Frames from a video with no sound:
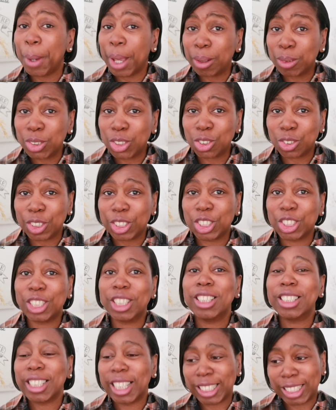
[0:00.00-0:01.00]
Pound
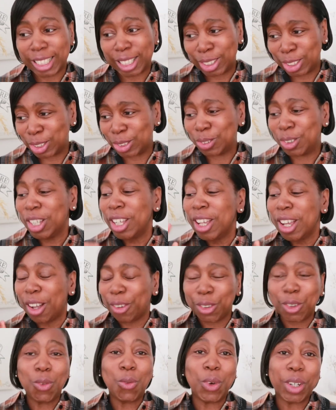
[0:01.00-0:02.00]
Stretcher. Yes I do,
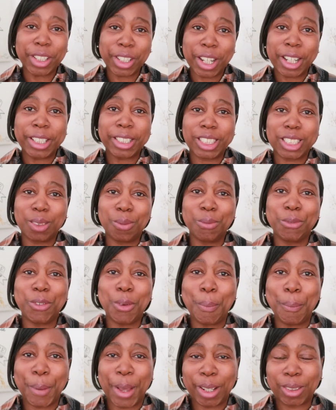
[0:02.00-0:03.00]
I've got one item
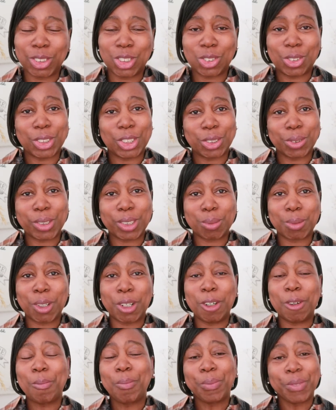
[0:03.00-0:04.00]
from Pound Stretcher as
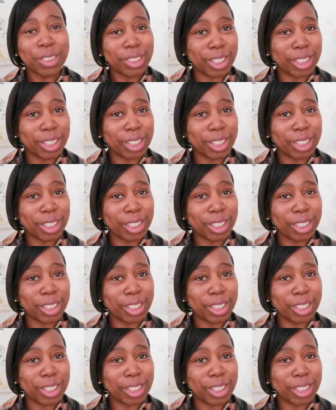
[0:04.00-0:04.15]
well